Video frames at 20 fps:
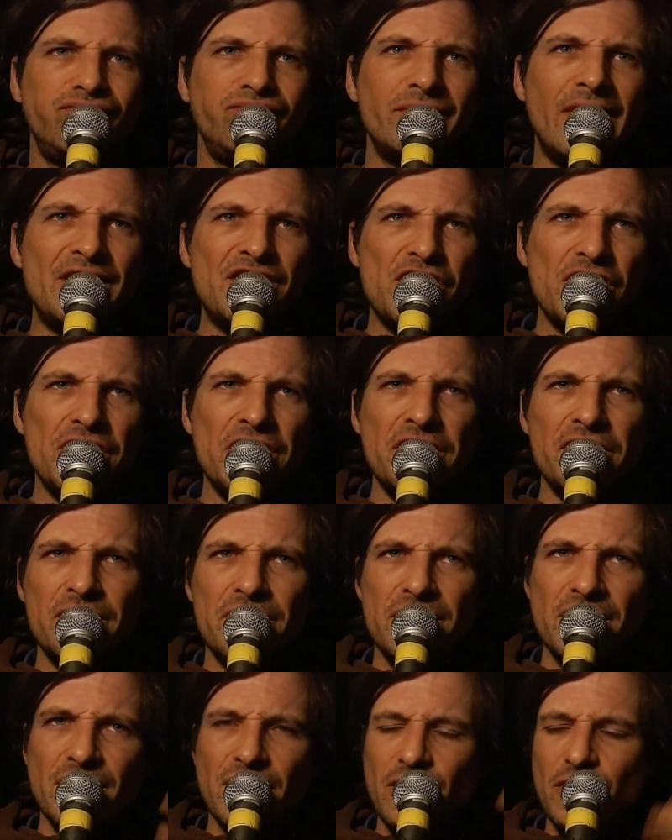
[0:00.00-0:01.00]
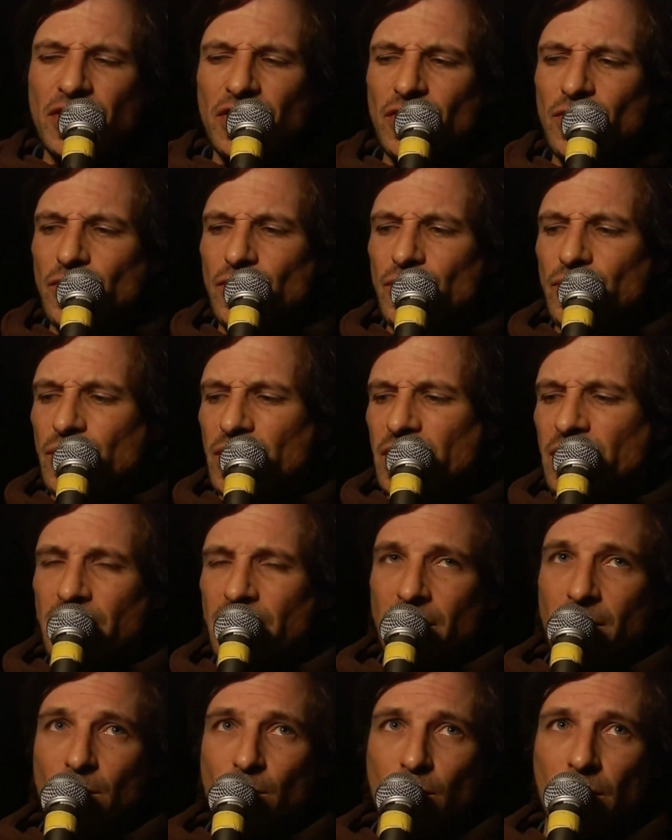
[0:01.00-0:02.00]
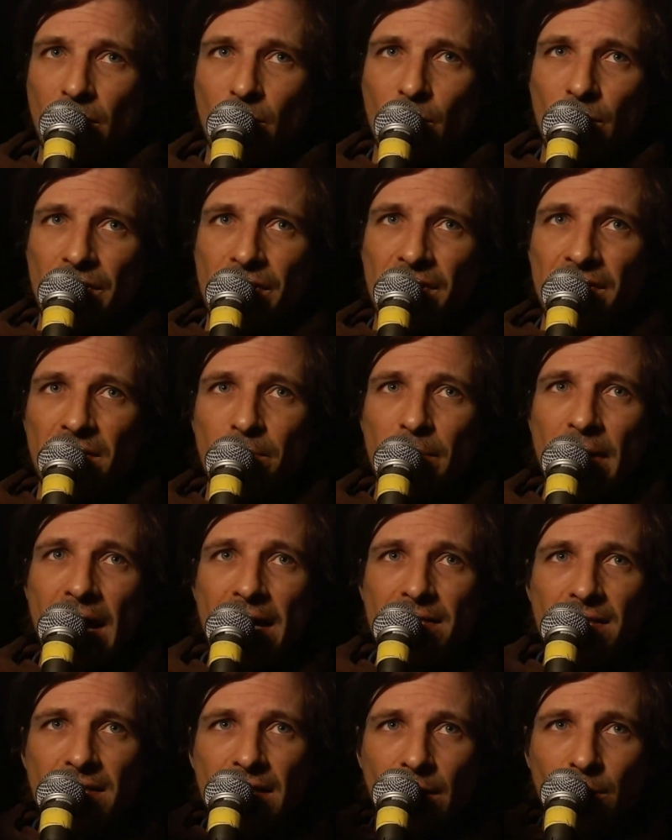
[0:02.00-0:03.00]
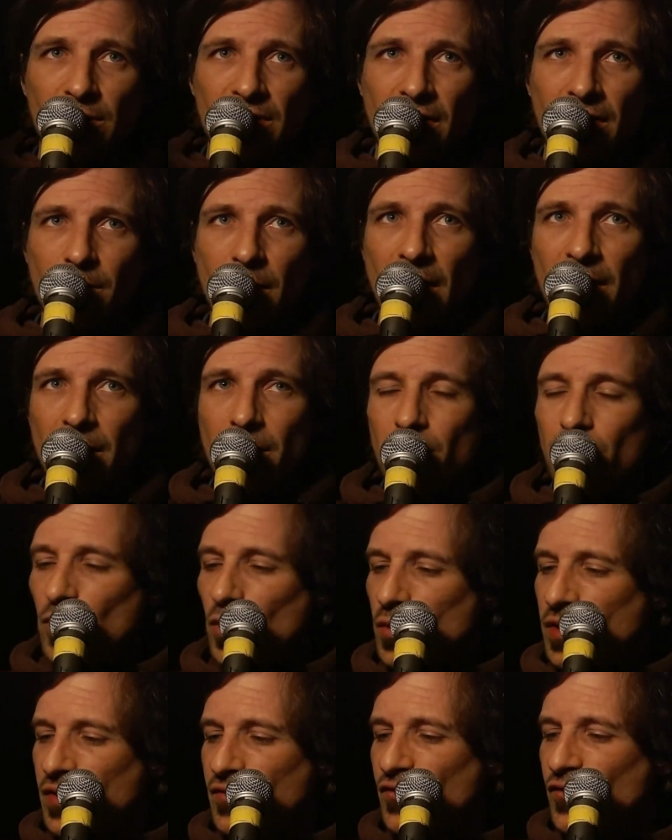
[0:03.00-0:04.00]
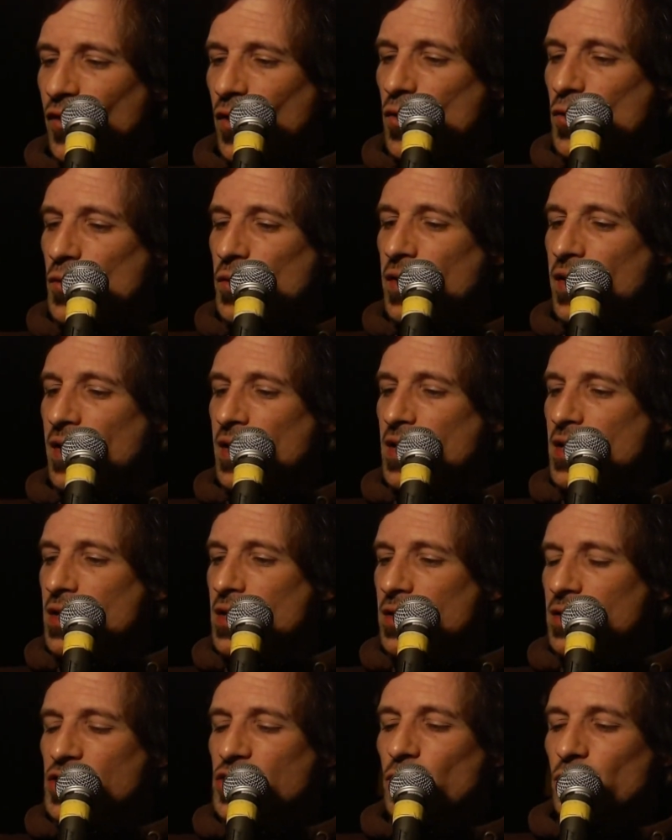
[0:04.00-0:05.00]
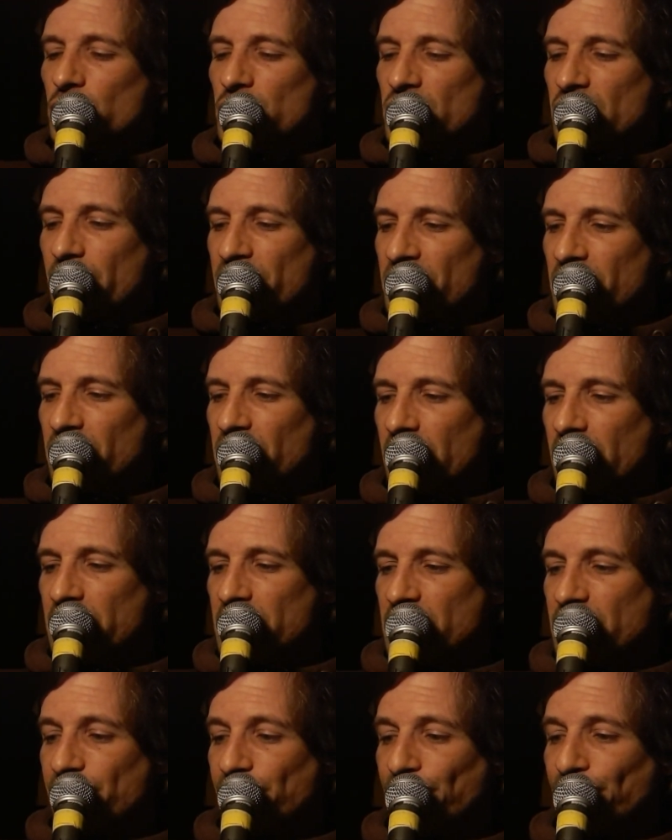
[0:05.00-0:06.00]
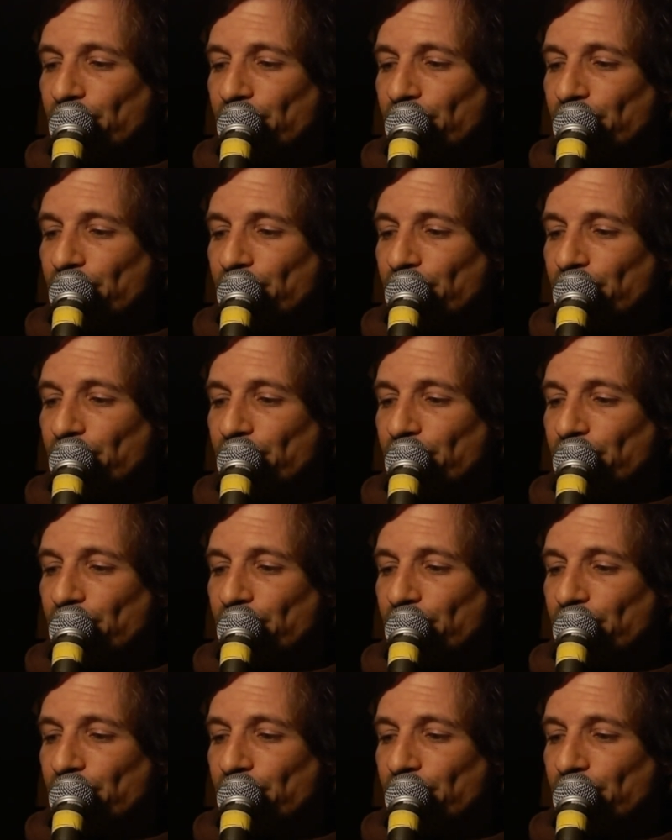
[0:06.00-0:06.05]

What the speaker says: engineers used to work with in the past. I will take my broken phone and show you something nice.